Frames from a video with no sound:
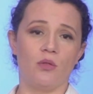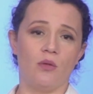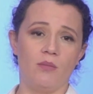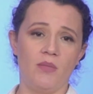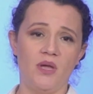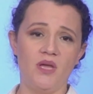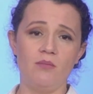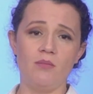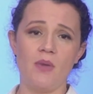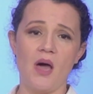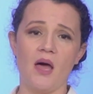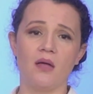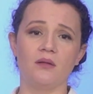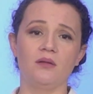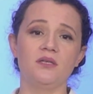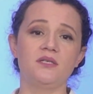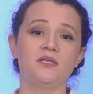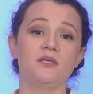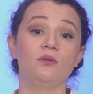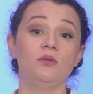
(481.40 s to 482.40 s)
main
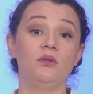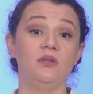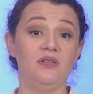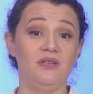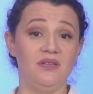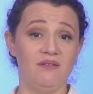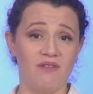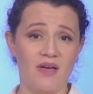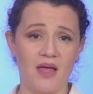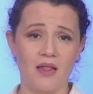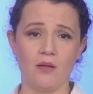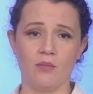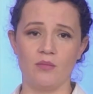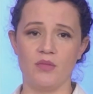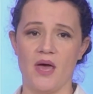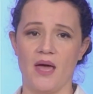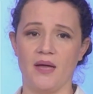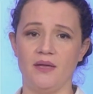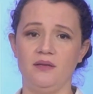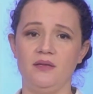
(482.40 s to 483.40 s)
bodies develop
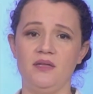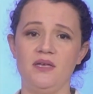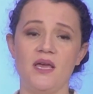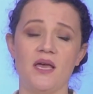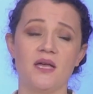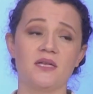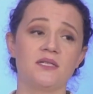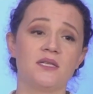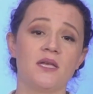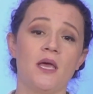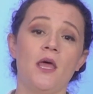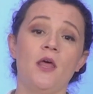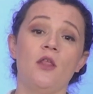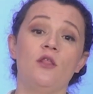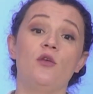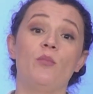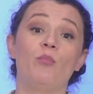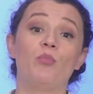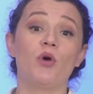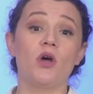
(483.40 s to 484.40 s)
the ideas,
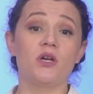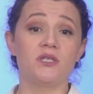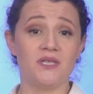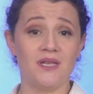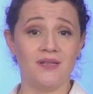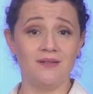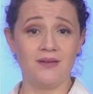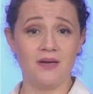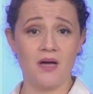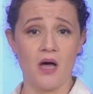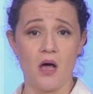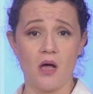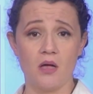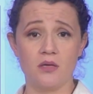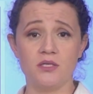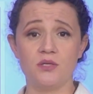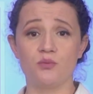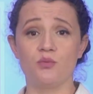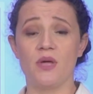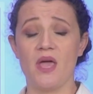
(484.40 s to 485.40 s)
the pros and
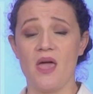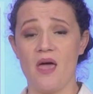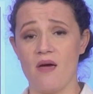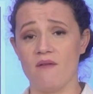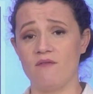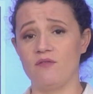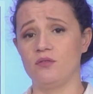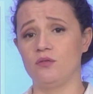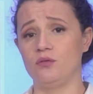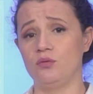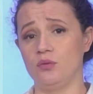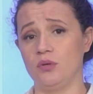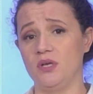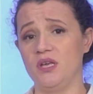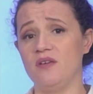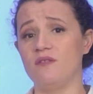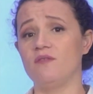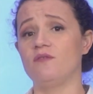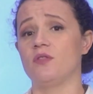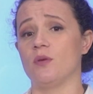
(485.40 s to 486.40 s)
cons. We have to
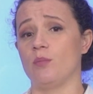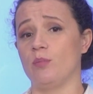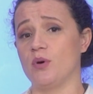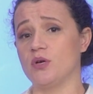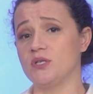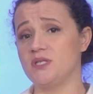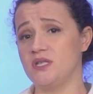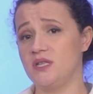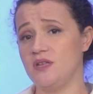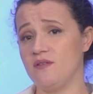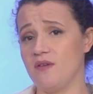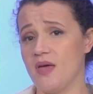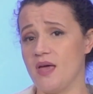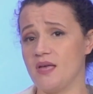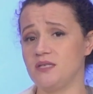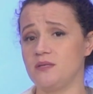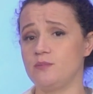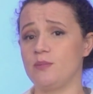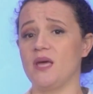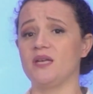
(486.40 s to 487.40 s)
give the positive
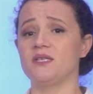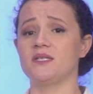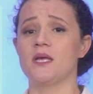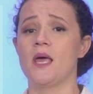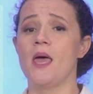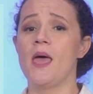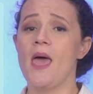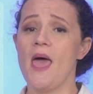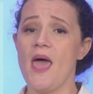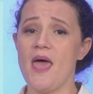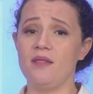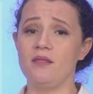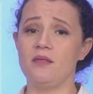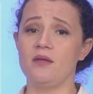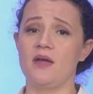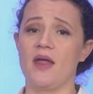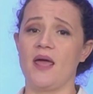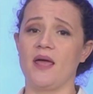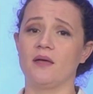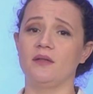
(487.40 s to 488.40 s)
aspects and
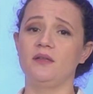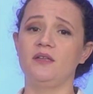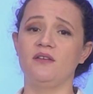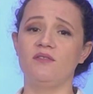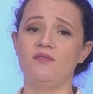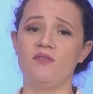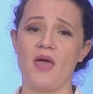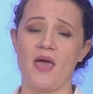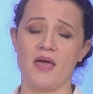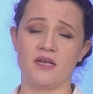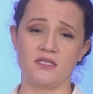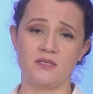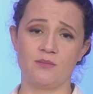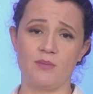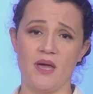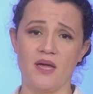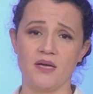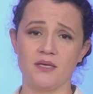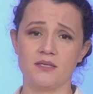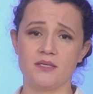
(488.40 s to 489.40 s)
the negative
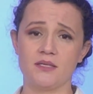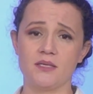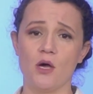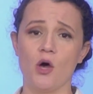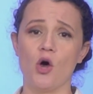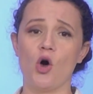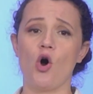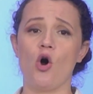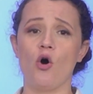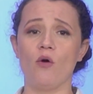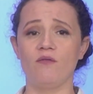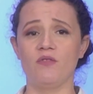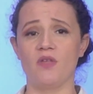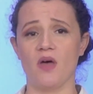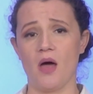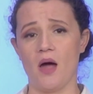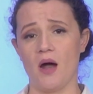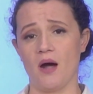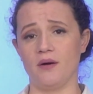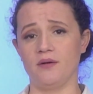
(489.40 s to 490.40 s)
aspects of
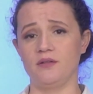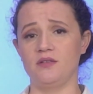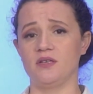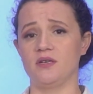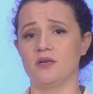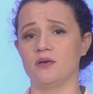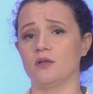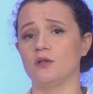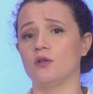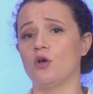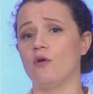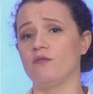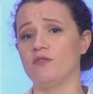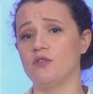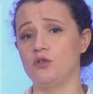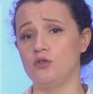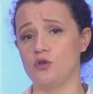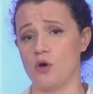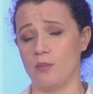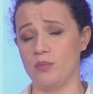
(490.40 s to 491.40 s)
the article, of
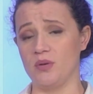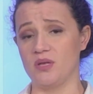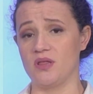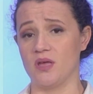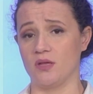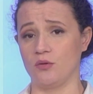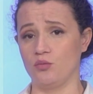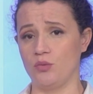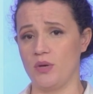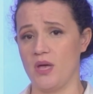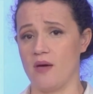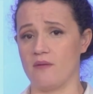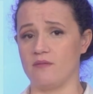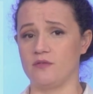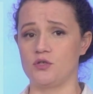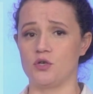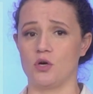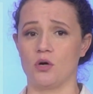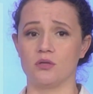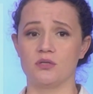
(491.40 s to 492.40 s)
the topic that we
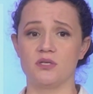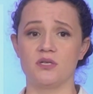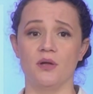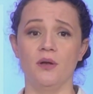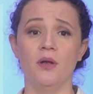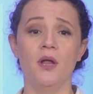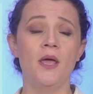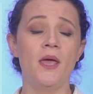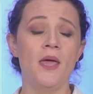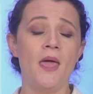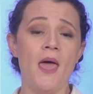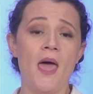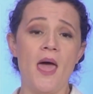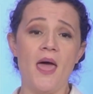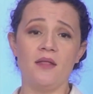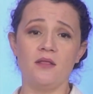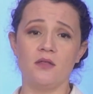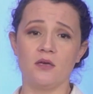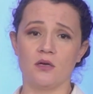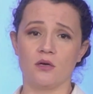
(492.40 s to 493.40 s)
have chosen.
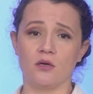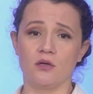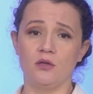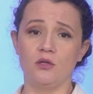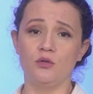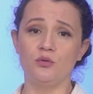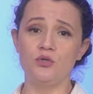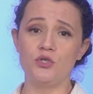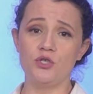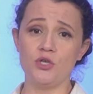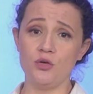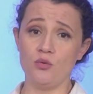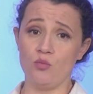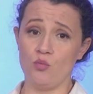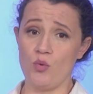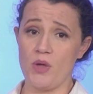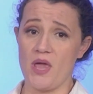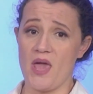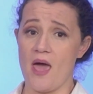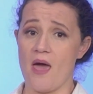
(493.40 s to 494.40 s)
And the conclusion,
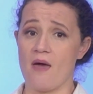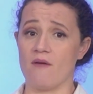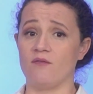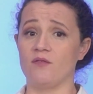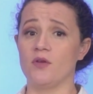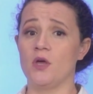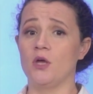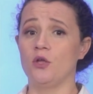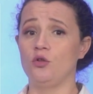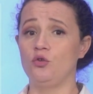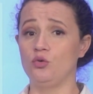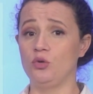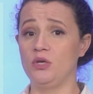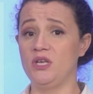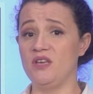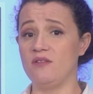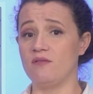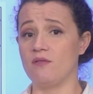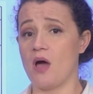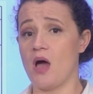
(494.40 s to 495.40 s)
we have to
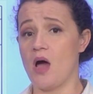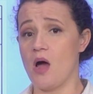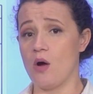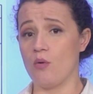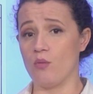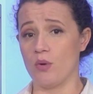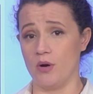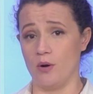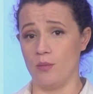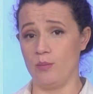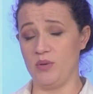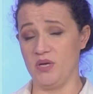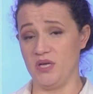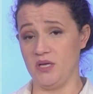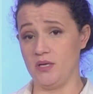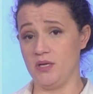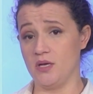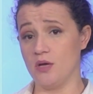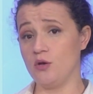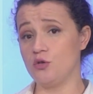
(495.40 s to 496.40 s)
give our
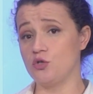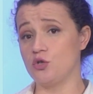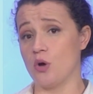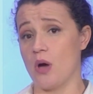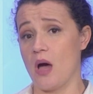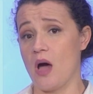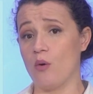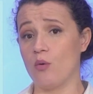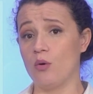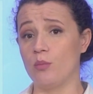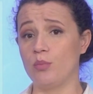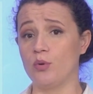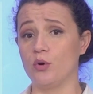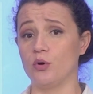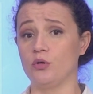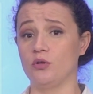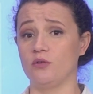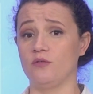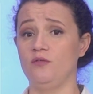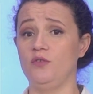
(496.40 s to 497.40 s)
opinion, so our
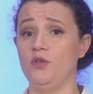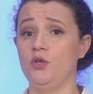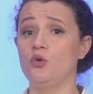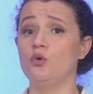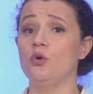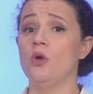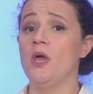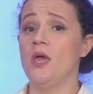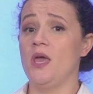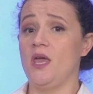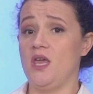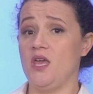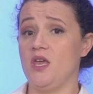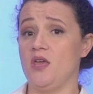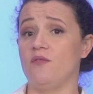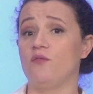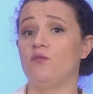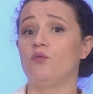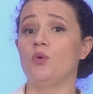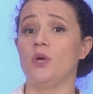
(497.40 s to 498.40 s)
point of view,
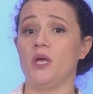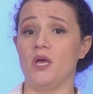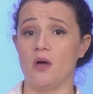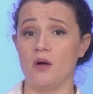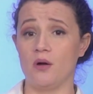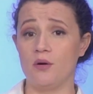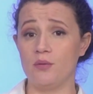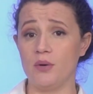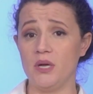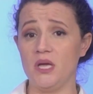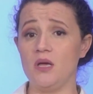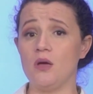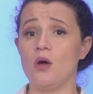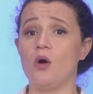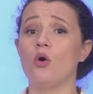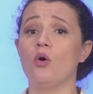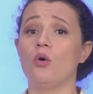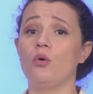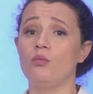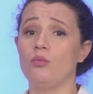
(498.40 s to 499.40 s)
if we agree
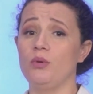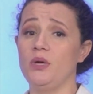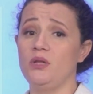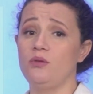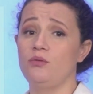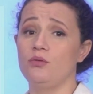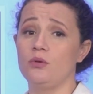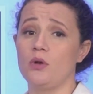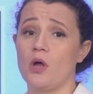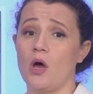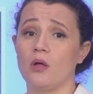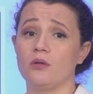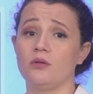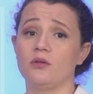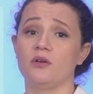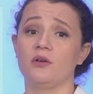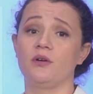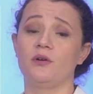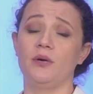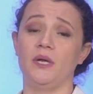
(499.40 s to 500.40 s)
or we do not
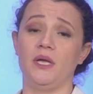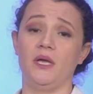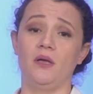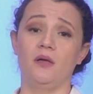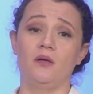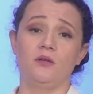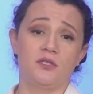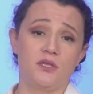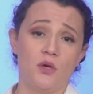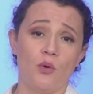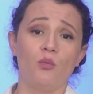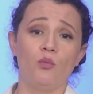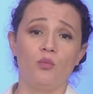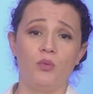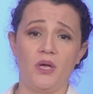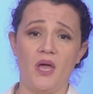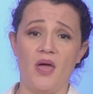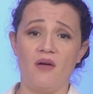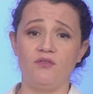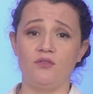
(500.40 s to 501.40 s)
agree. So
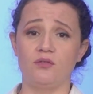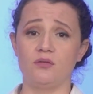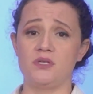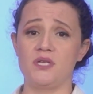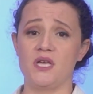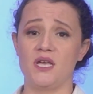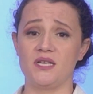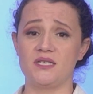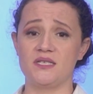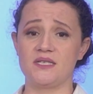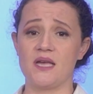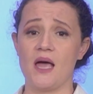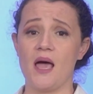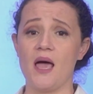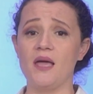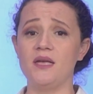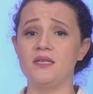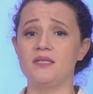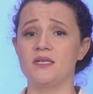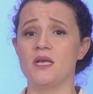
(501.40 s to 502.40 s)
we have to take
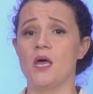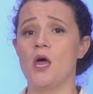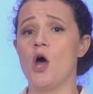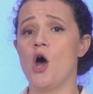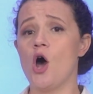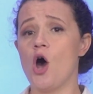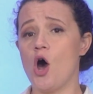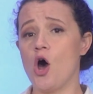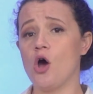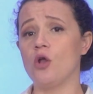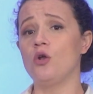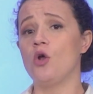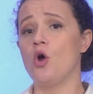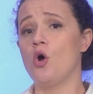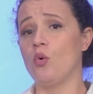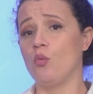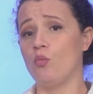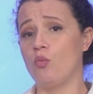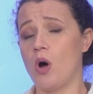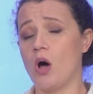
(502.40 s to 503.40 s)
sides on
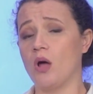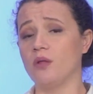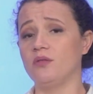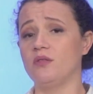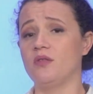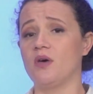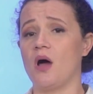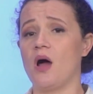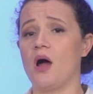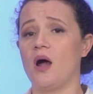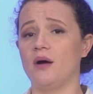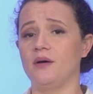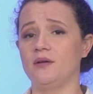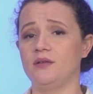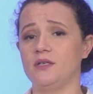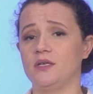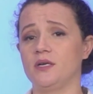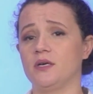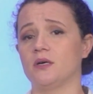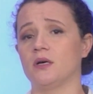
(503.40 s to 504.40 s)
what the
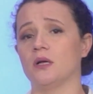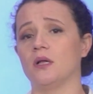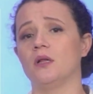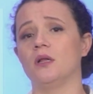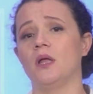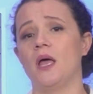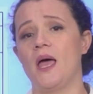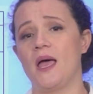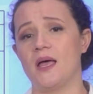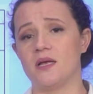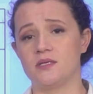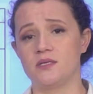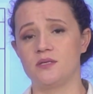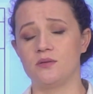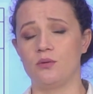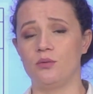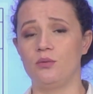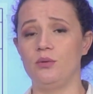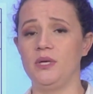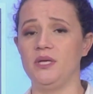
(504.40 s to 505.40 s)
article has
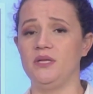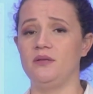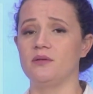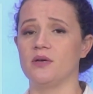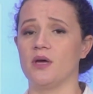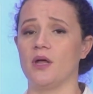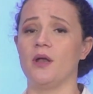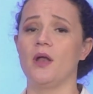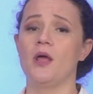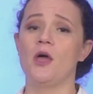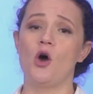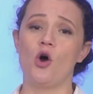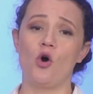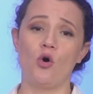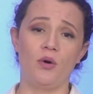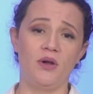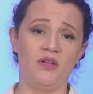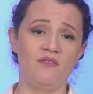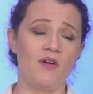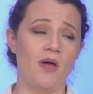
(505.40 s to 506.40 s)
written.
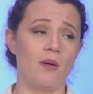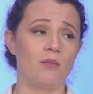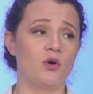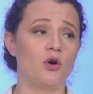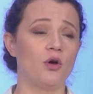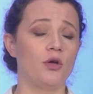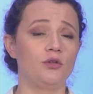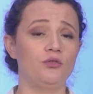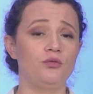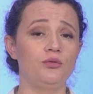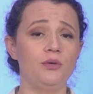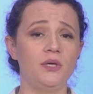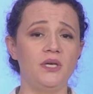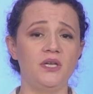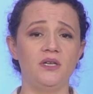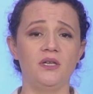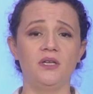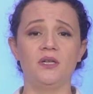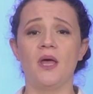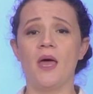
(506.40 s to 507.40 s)
Or if I'm going to
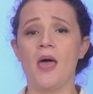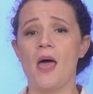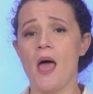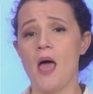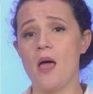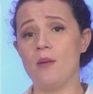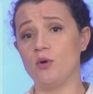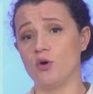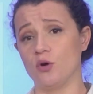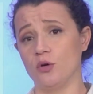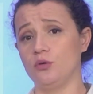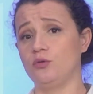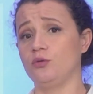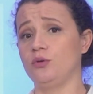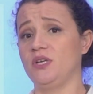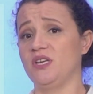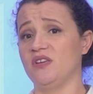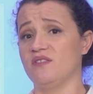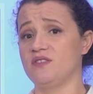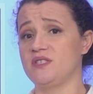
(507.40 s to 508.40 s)
read it, I'm going to
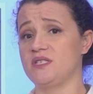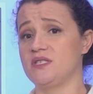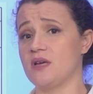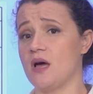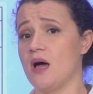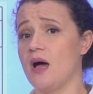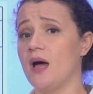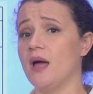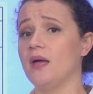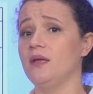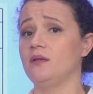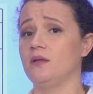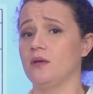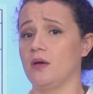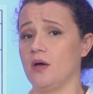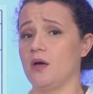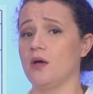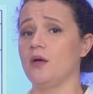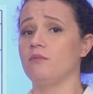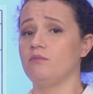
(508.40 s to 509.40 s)
give side
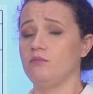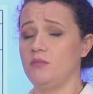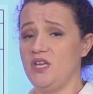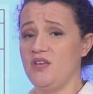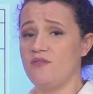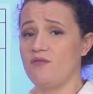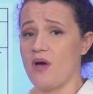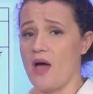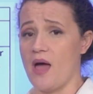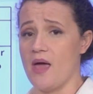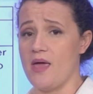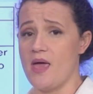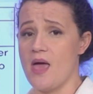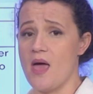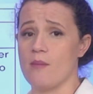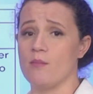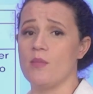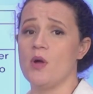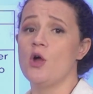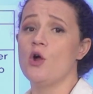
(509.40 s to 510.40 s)
if I
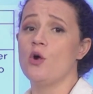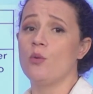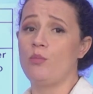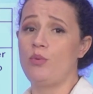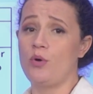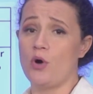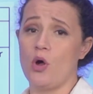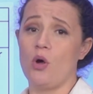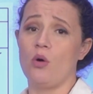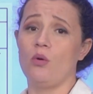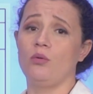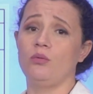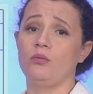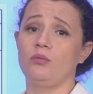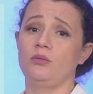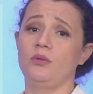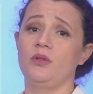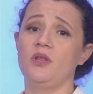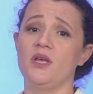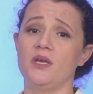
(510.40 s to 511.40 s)
am
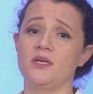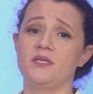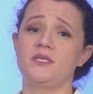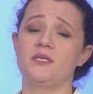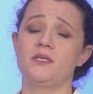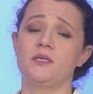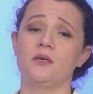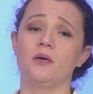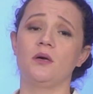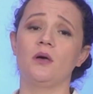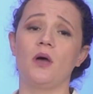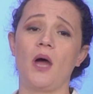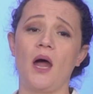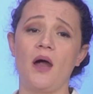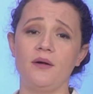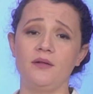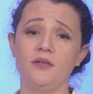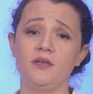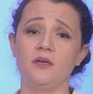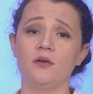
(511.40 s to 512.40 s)
pro this
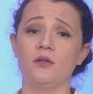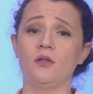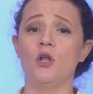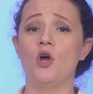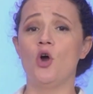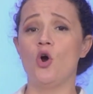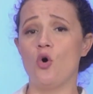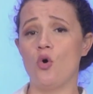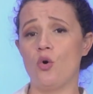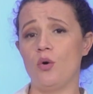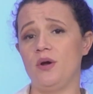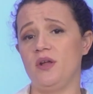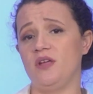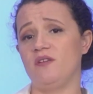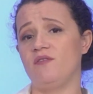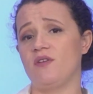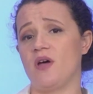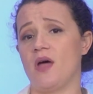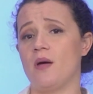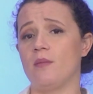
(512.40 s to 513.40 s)
article or
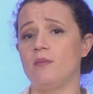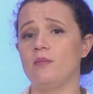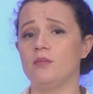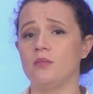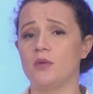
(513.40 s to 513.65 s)
if I'm